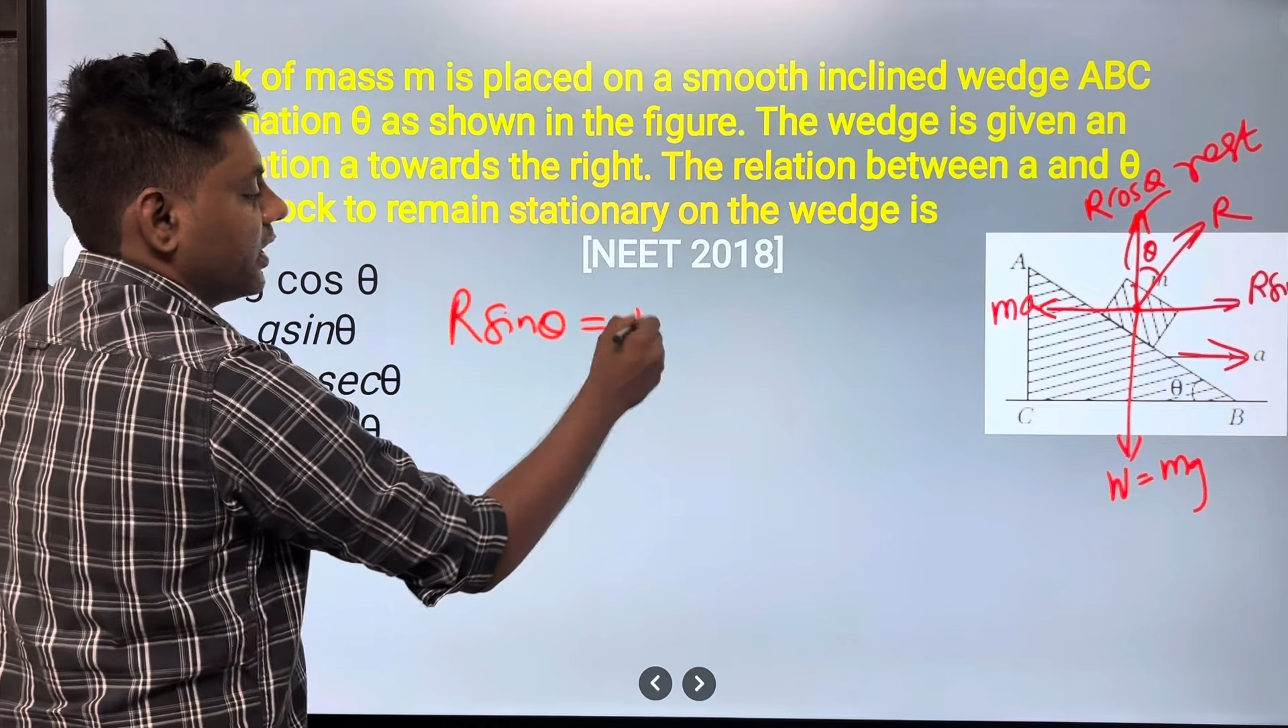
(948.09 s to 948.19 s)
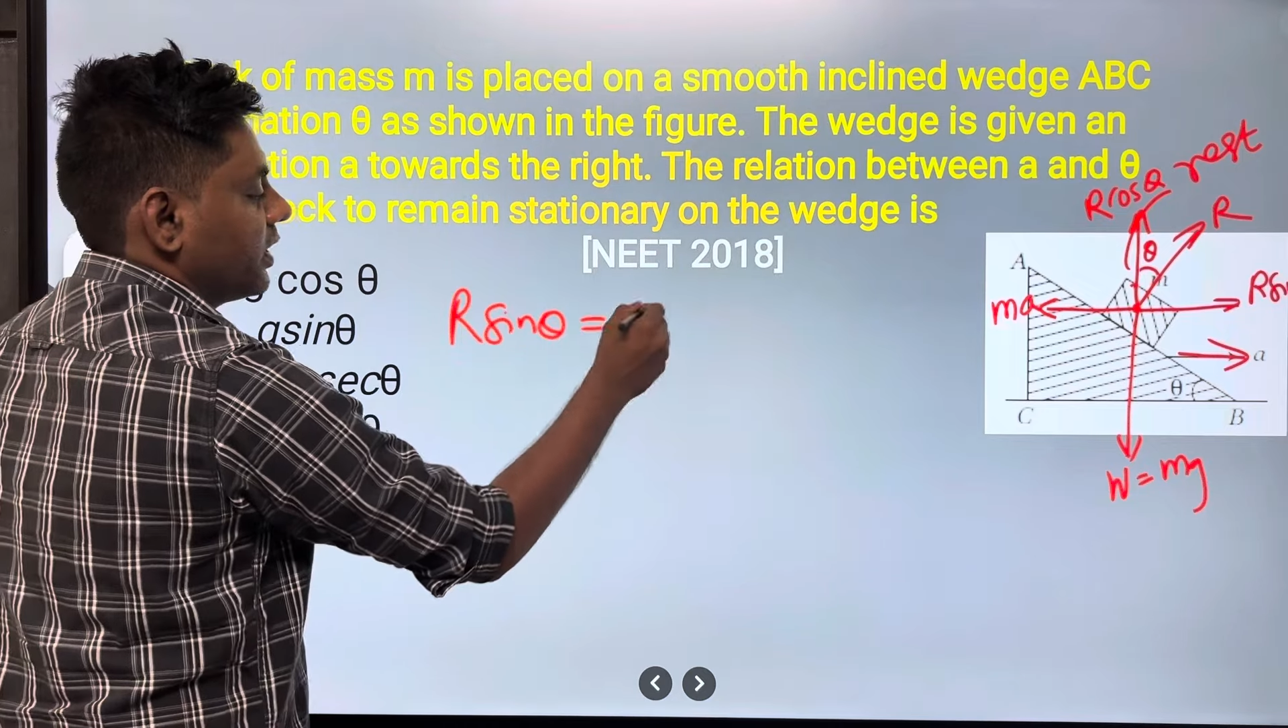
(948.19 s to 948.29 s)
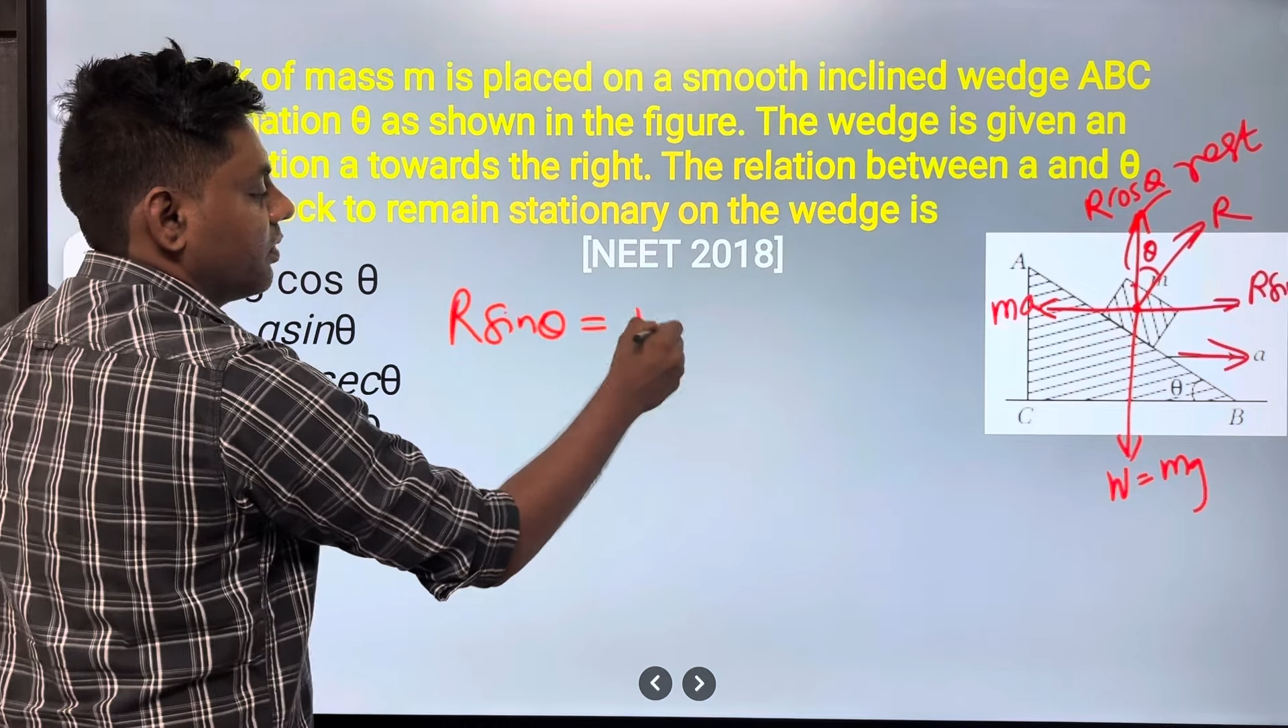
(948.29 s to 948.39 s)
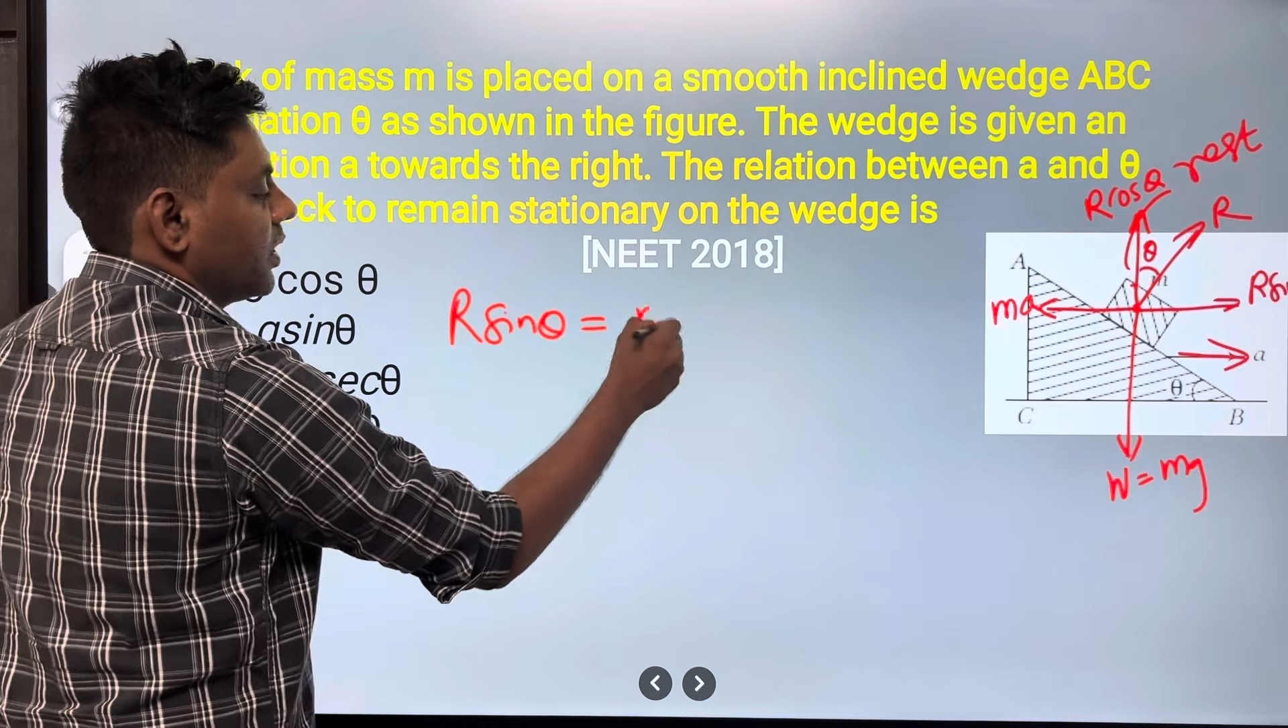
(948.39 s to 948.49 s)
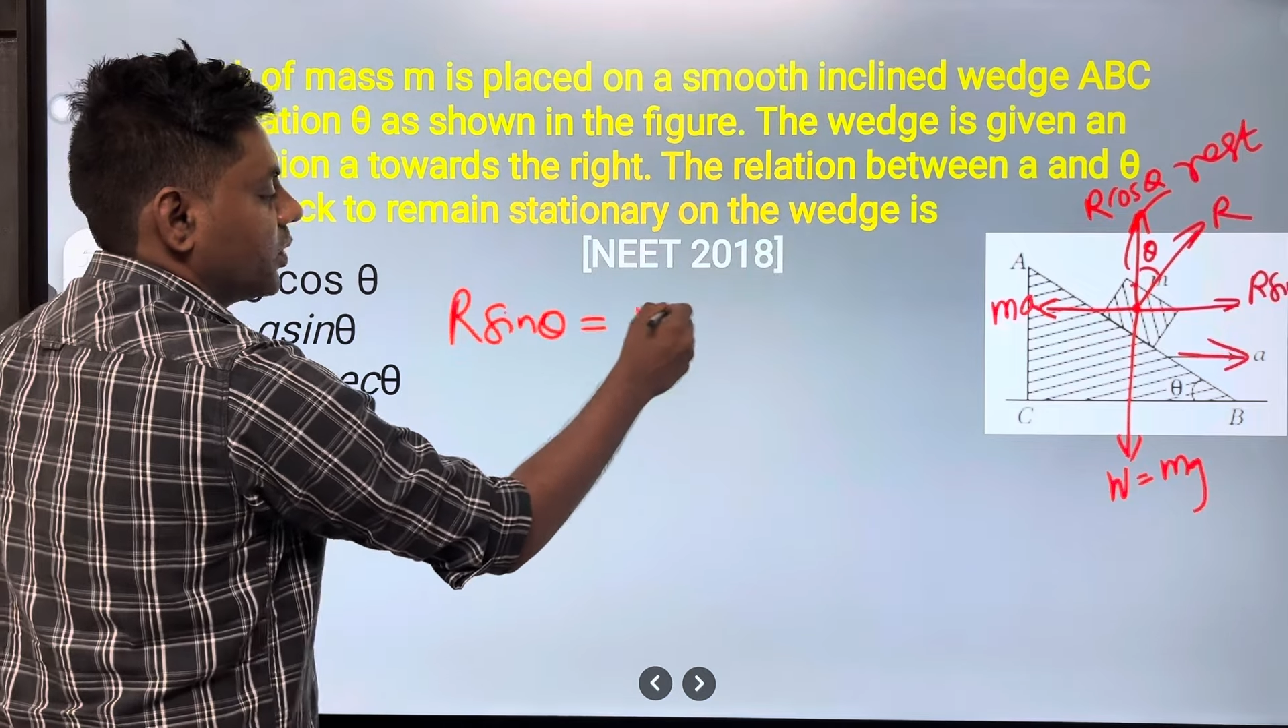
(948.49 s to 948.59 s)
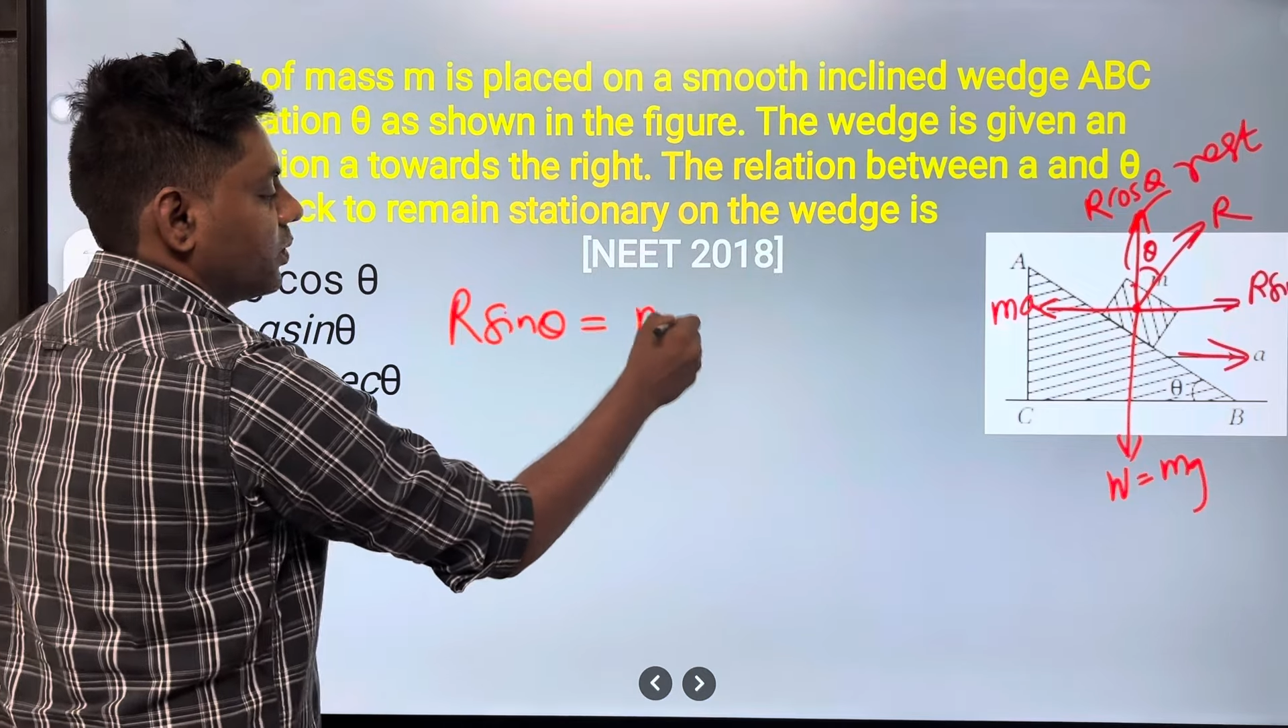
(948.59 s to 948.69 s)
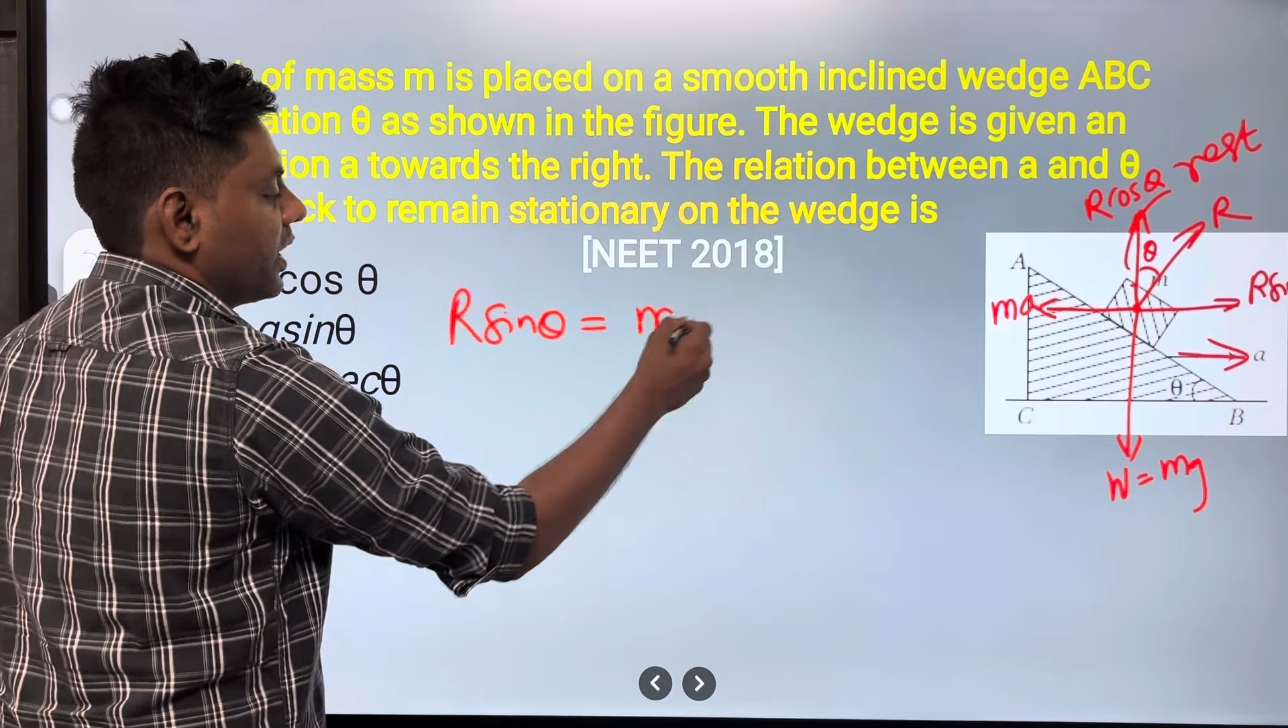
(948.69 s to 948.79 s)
equal to